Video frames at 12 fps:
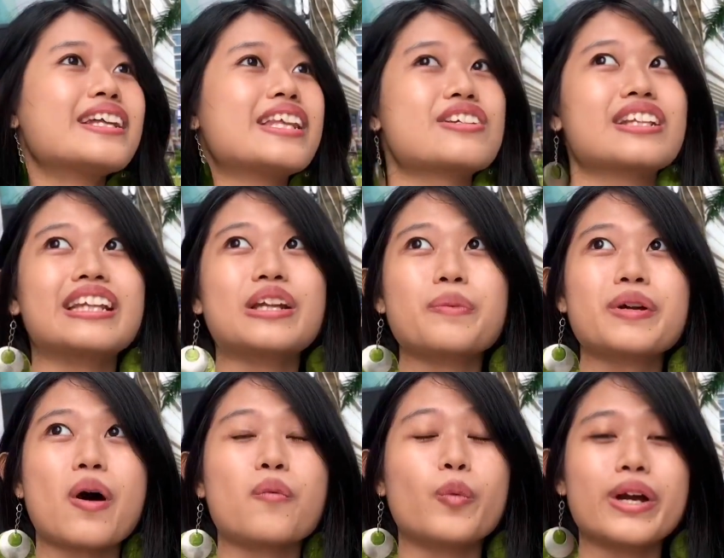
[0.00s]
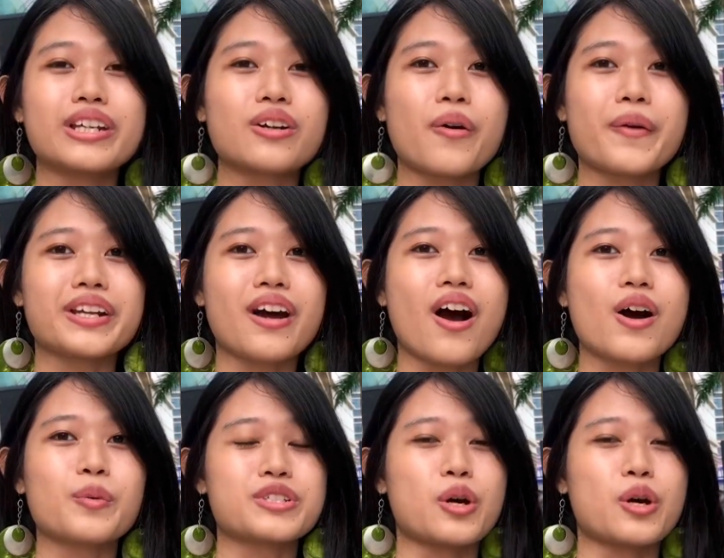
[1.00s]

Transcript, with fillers: there's a little bit of wind going on.